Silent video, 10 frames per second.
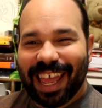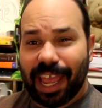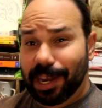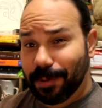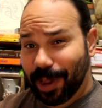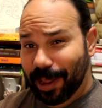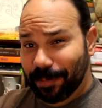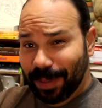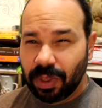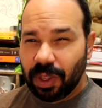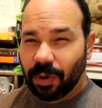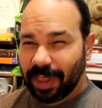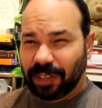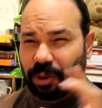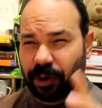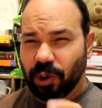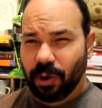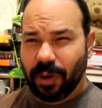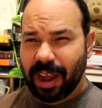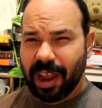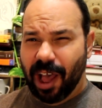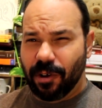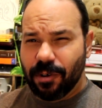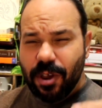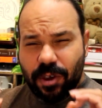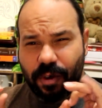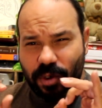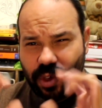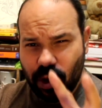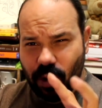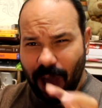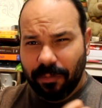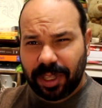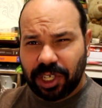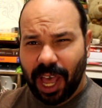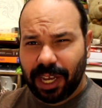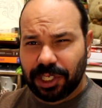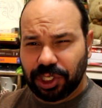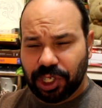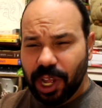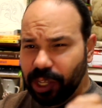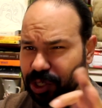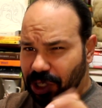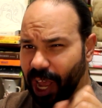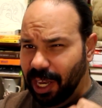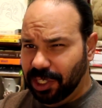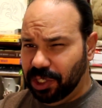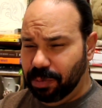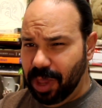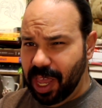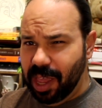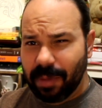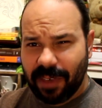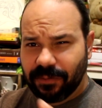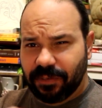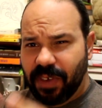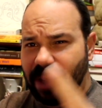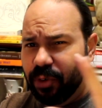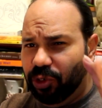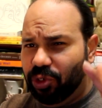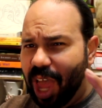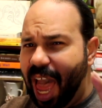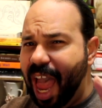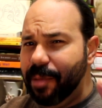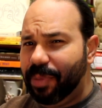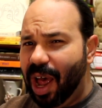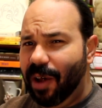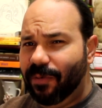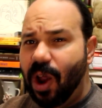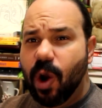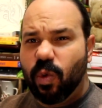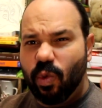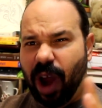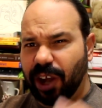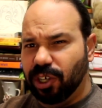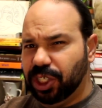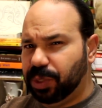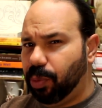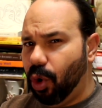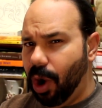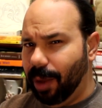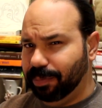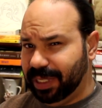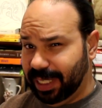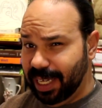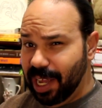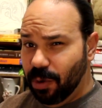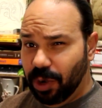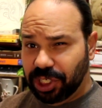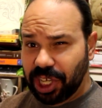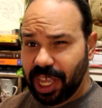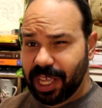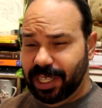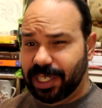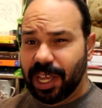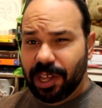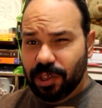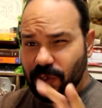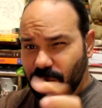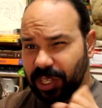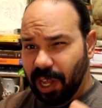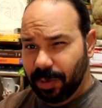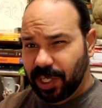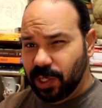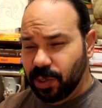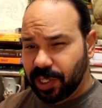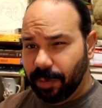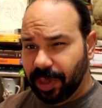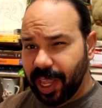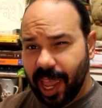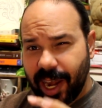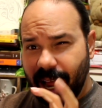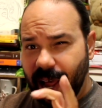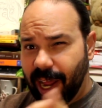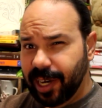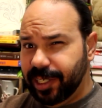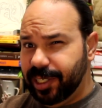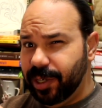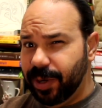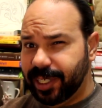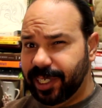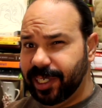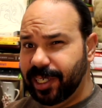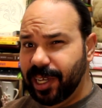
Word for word: Anyway. Well, that's what we're doing right now. You have been challenged to challenge me, my favorite type of writer's prompt, which is you tell me to do something and I do it.